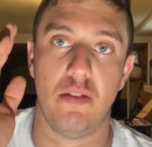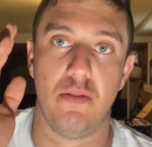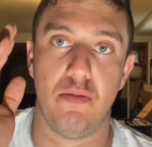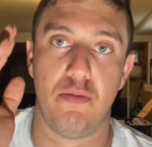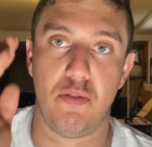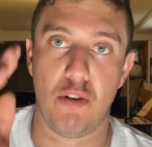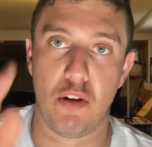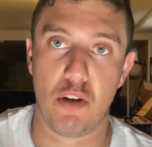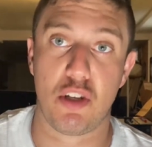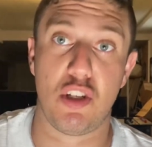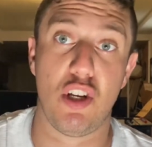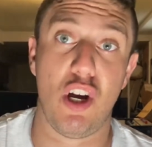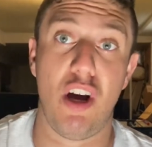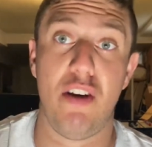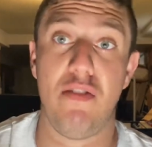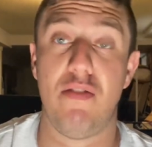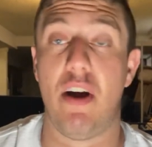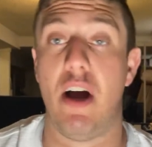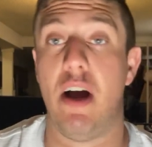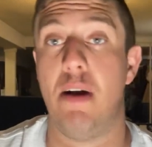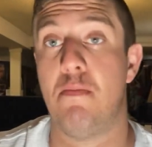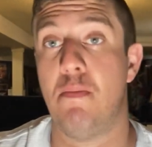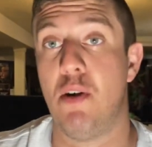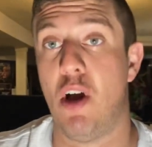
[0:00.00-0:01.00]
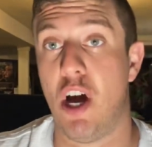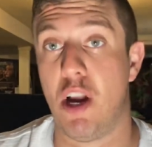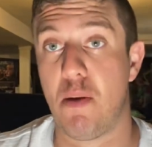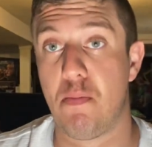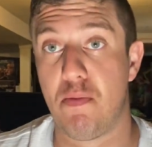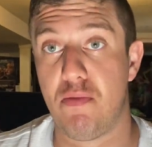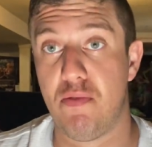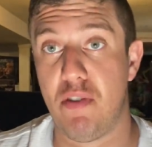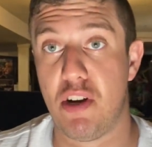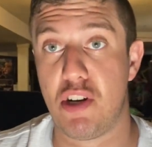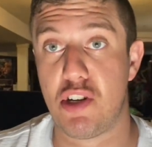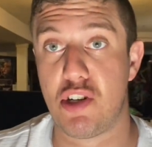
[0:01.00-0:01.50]
First off, I'm not a
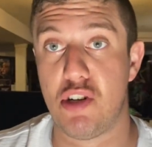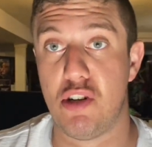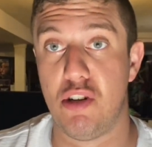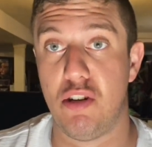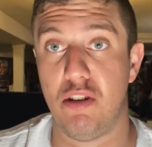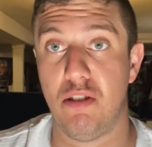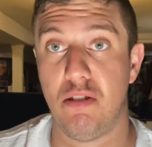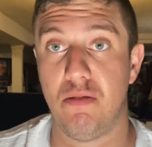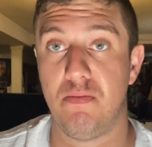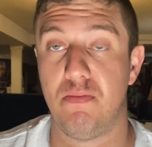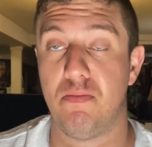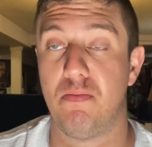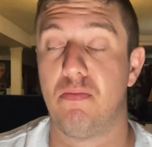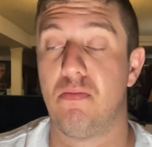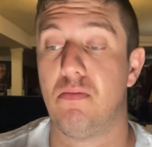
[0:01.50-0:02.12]
professional.